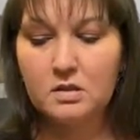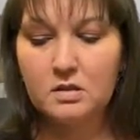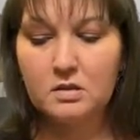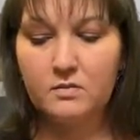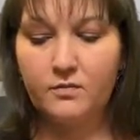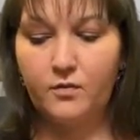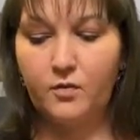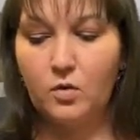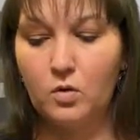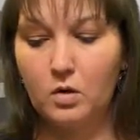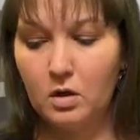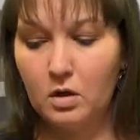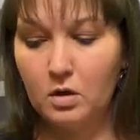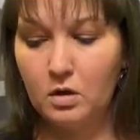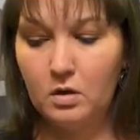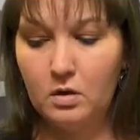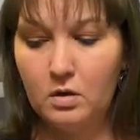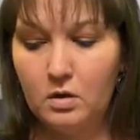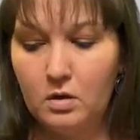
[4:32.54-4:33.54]
of course, this
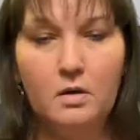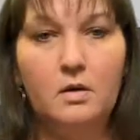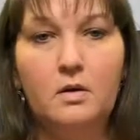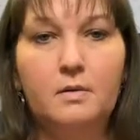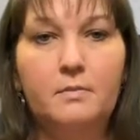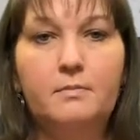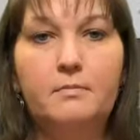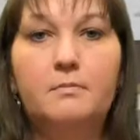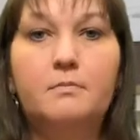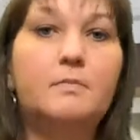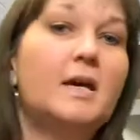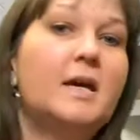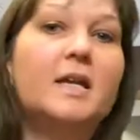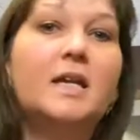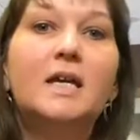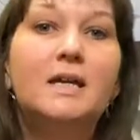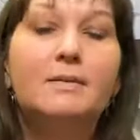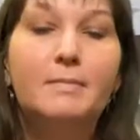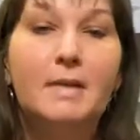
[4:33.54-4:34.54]
is for
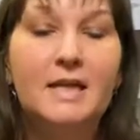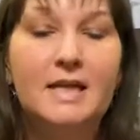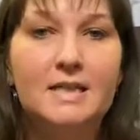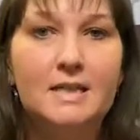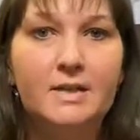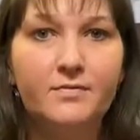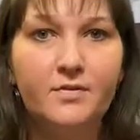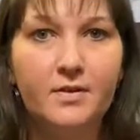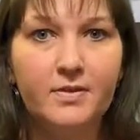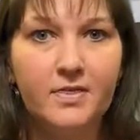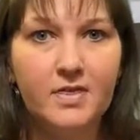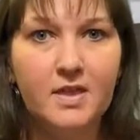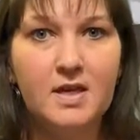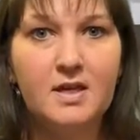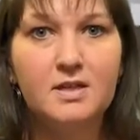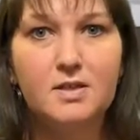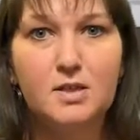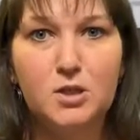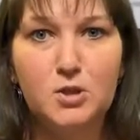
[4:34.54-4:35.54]

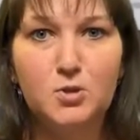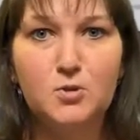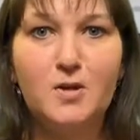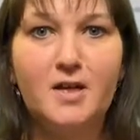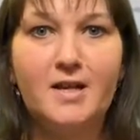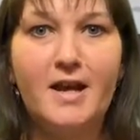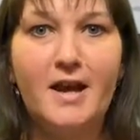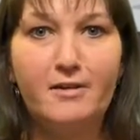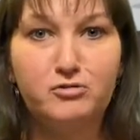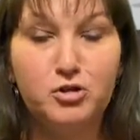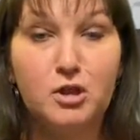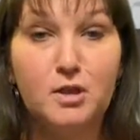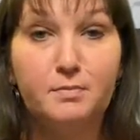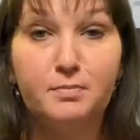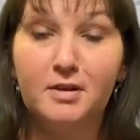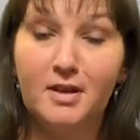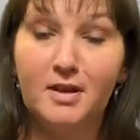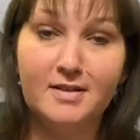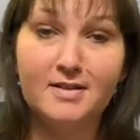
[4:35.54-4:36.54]
many different things that
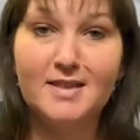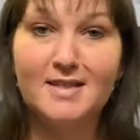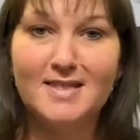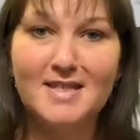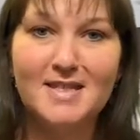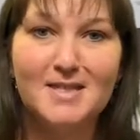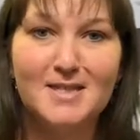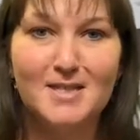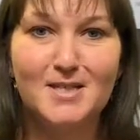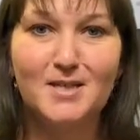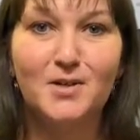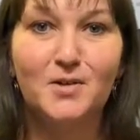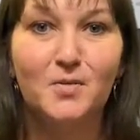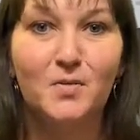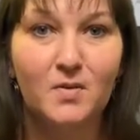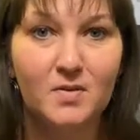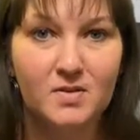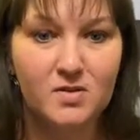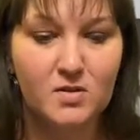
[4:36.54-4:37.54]
you can actually plug
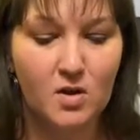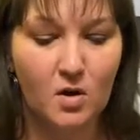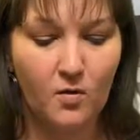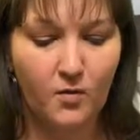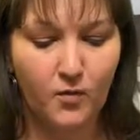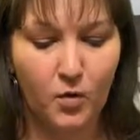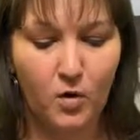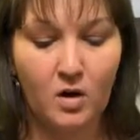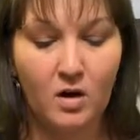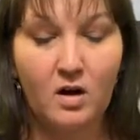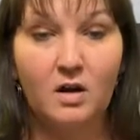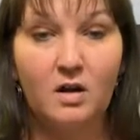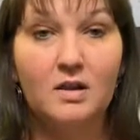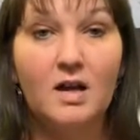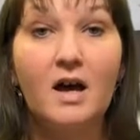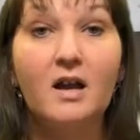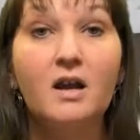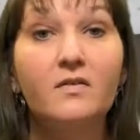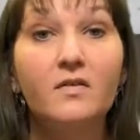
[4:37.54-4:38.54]
this into.
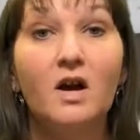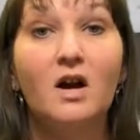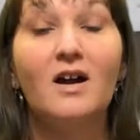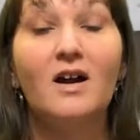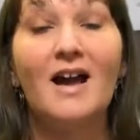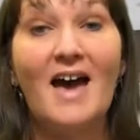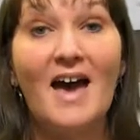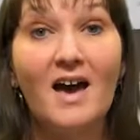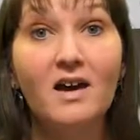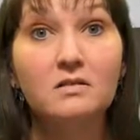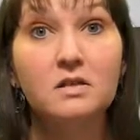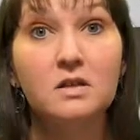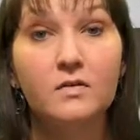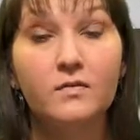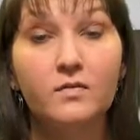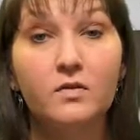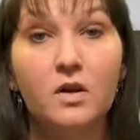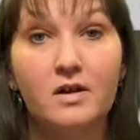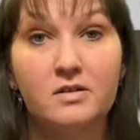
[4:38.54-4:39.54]
So for a lot of
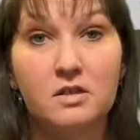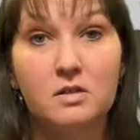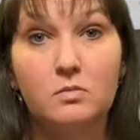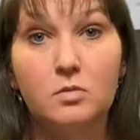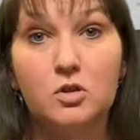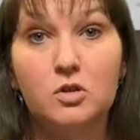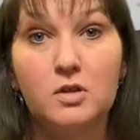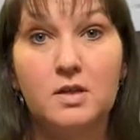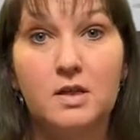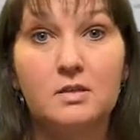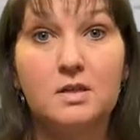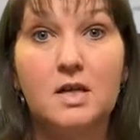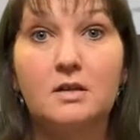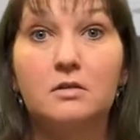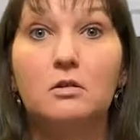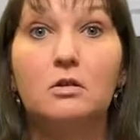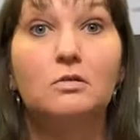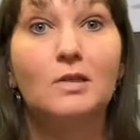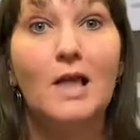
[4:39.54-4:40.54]
our active
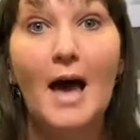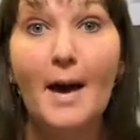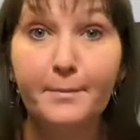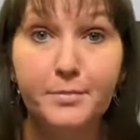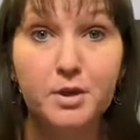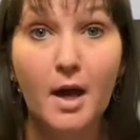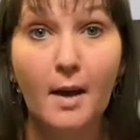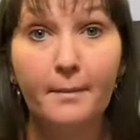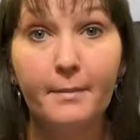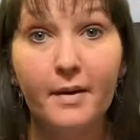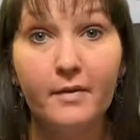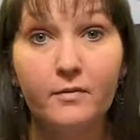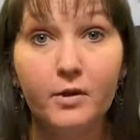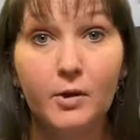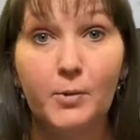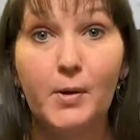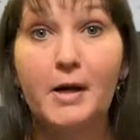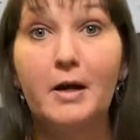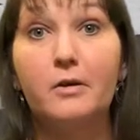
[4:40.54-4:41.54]
customers that take their
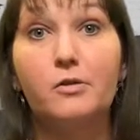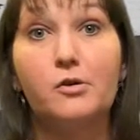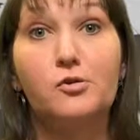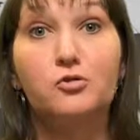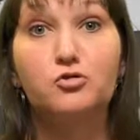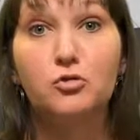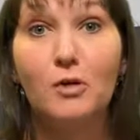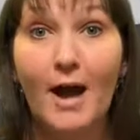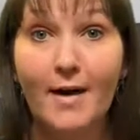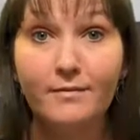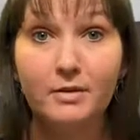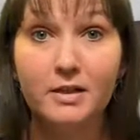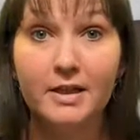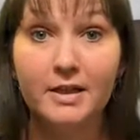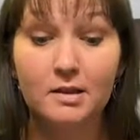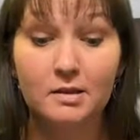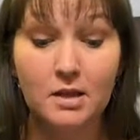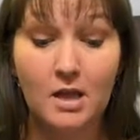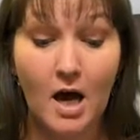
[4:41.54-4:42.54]
laptop everywhere,
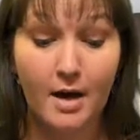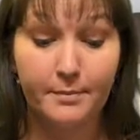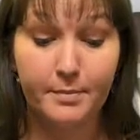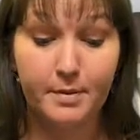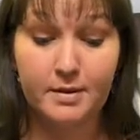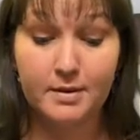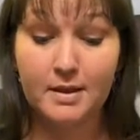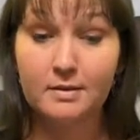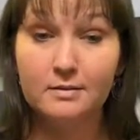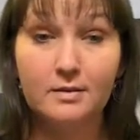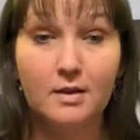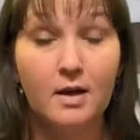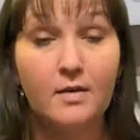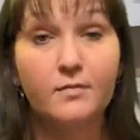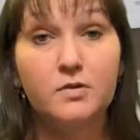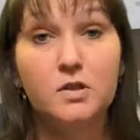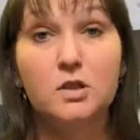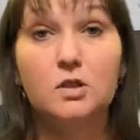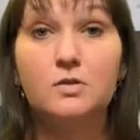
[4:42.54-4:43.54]
they're traveling a
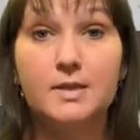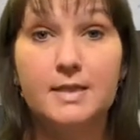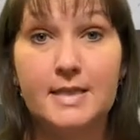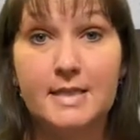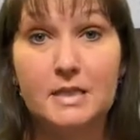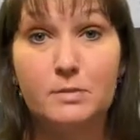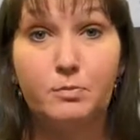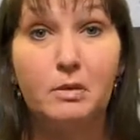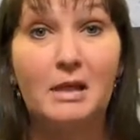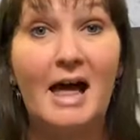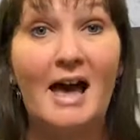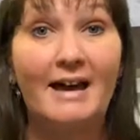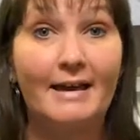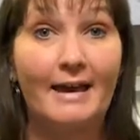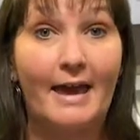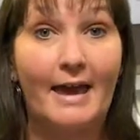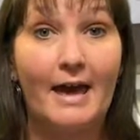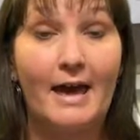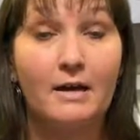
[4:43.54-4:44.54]
lot, but they love to
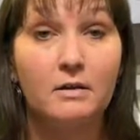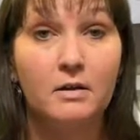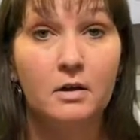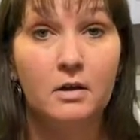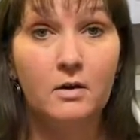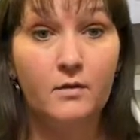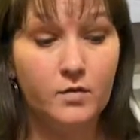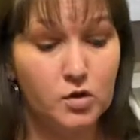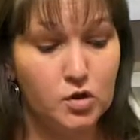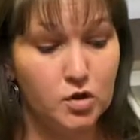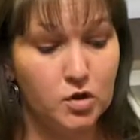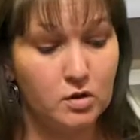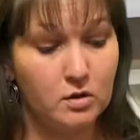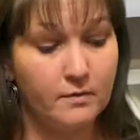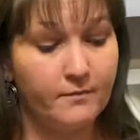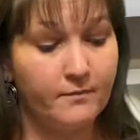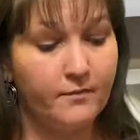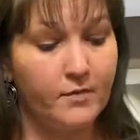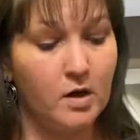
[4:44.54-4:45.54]
use this BlackCat
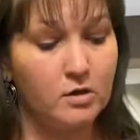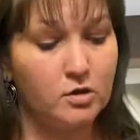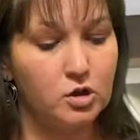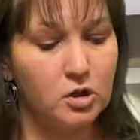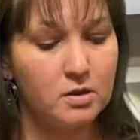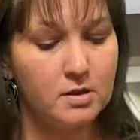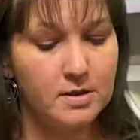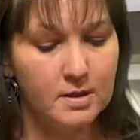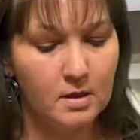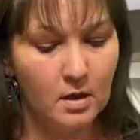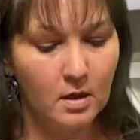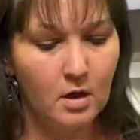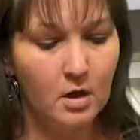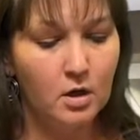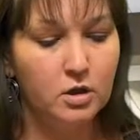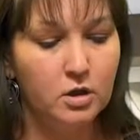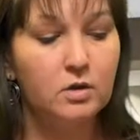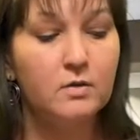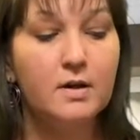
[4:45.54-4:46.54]
for certain
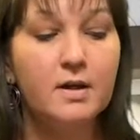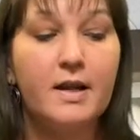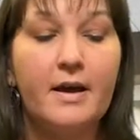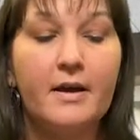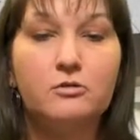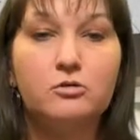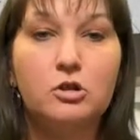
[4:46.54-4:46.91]
functions,